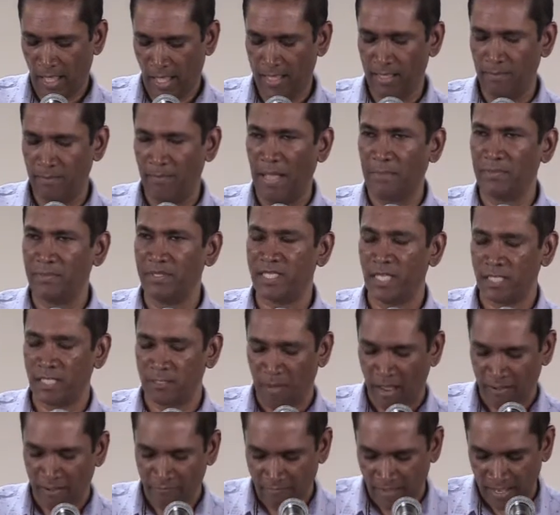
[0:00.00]
The Bible says,
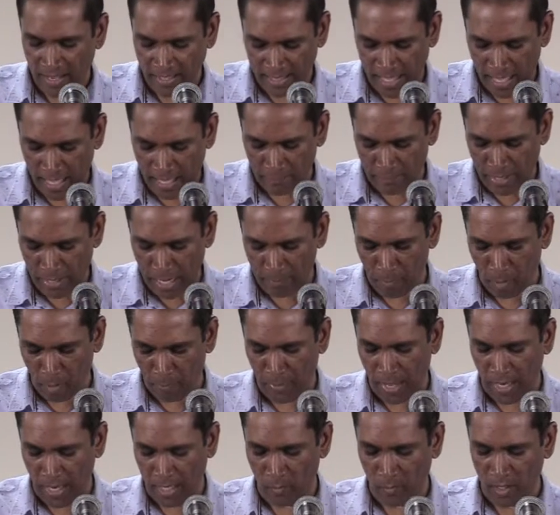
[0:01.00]
by faith Abraham
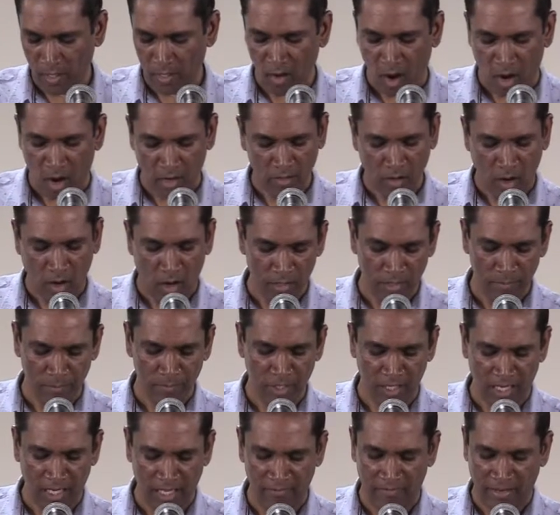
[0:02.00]
obeyed when God called him
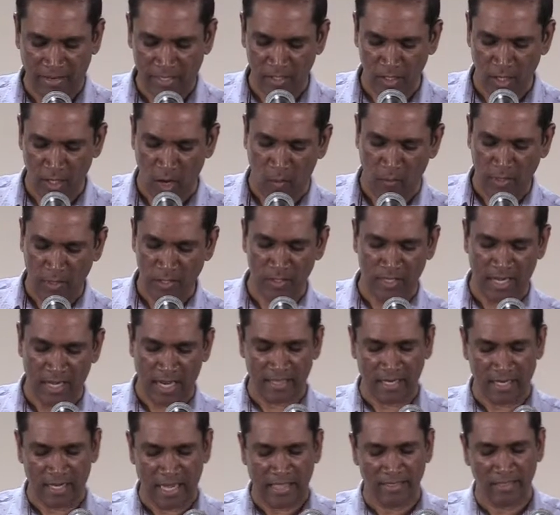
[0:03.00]
to leave and to go into
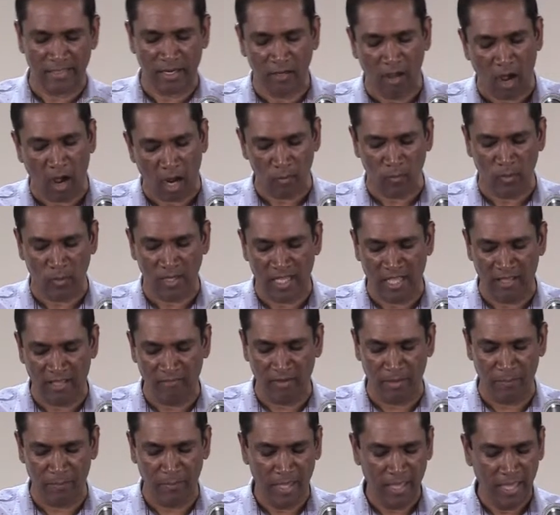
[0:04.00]
another land that God would give
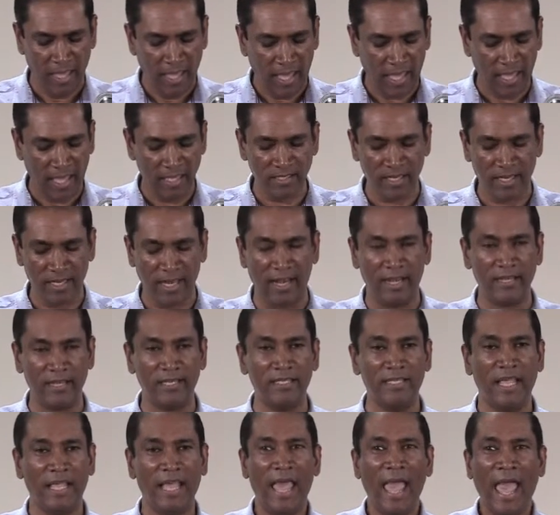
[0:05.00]
him his
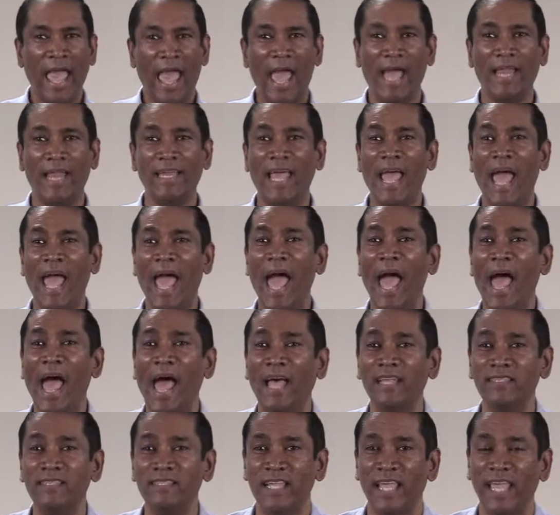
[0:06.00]
inheritance. And
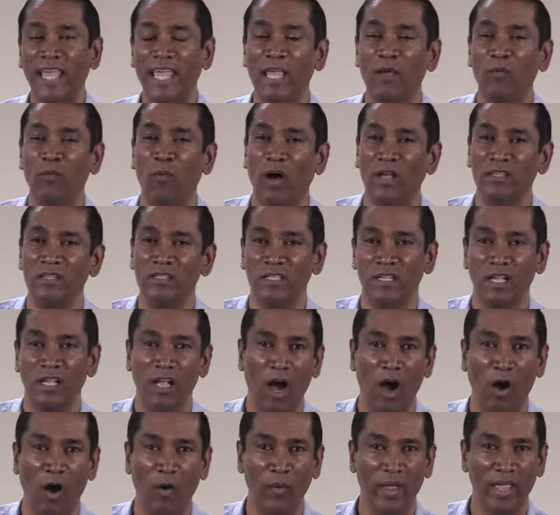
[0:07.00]
as he was
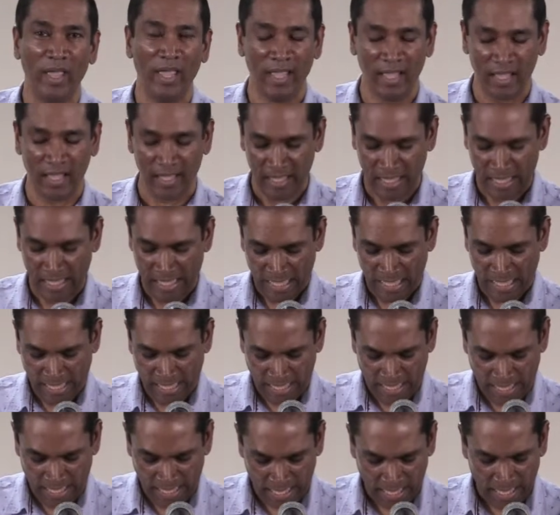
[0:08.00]
going,
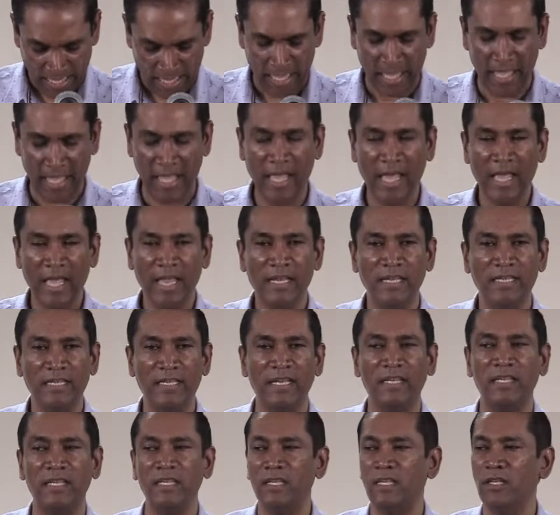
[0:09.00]
he
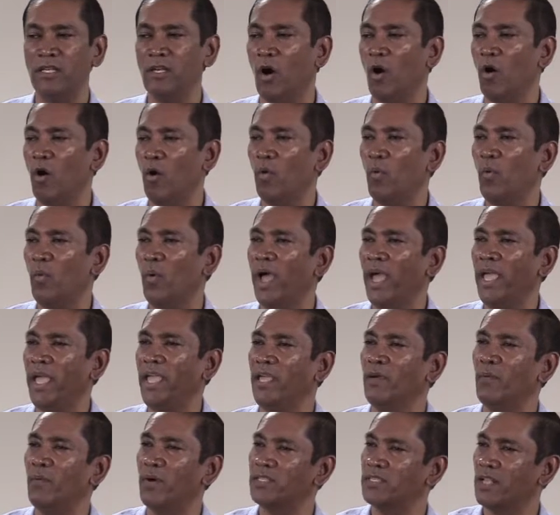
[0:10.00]
didn't know where
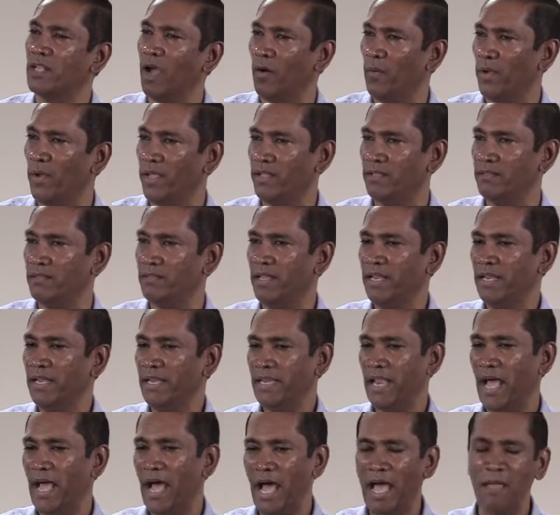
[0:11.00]
he was going.
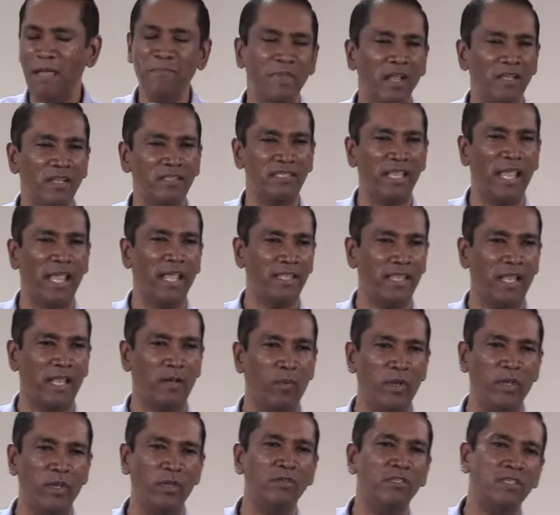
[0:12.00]
Now, I'm not saying that
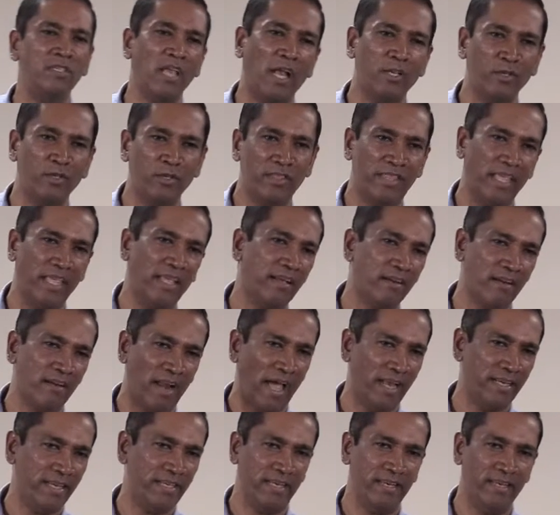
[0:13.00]
when you start to think
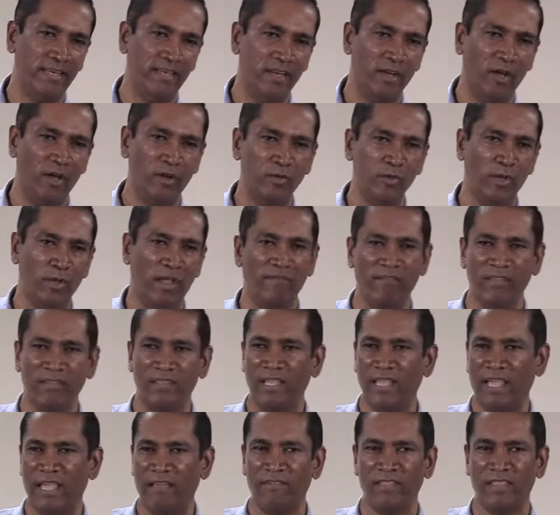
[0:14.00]
right and, do
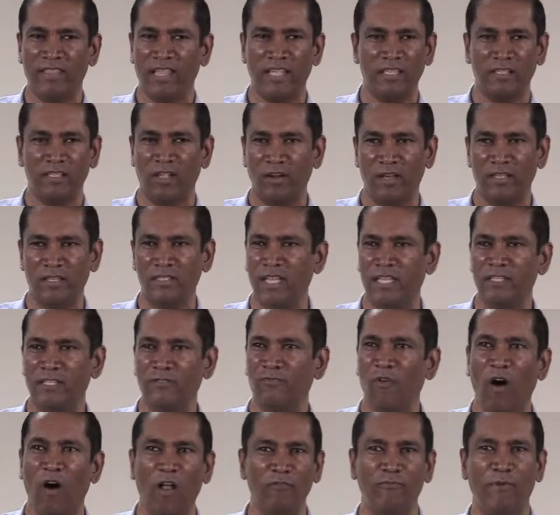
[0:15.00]
everything is going to just
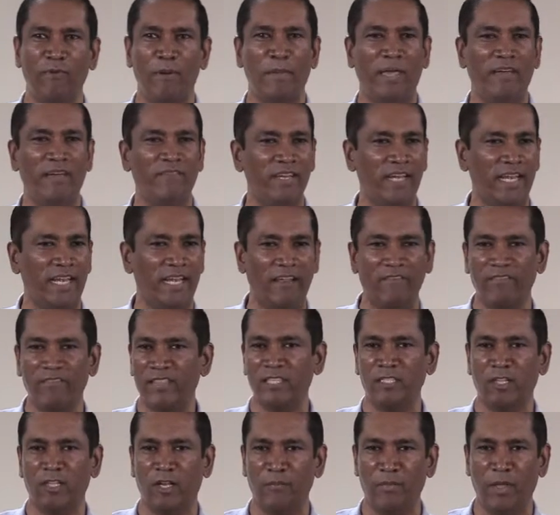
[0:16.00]
fall from heaven and
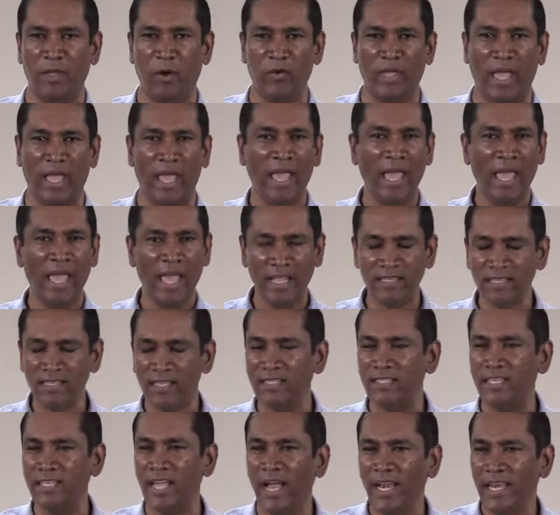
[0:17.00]
everything's going to be okay. It's a
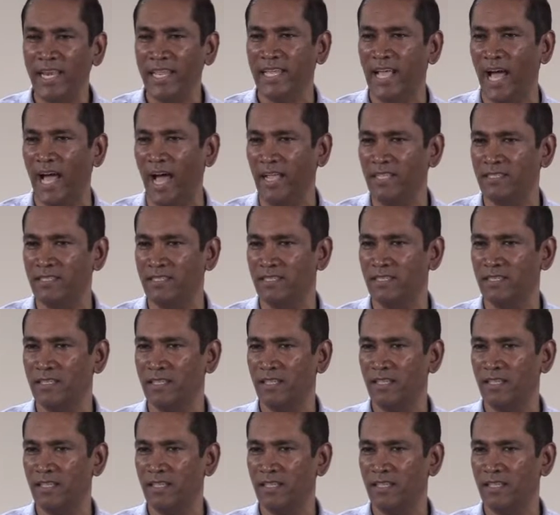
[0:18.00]
journey, guys.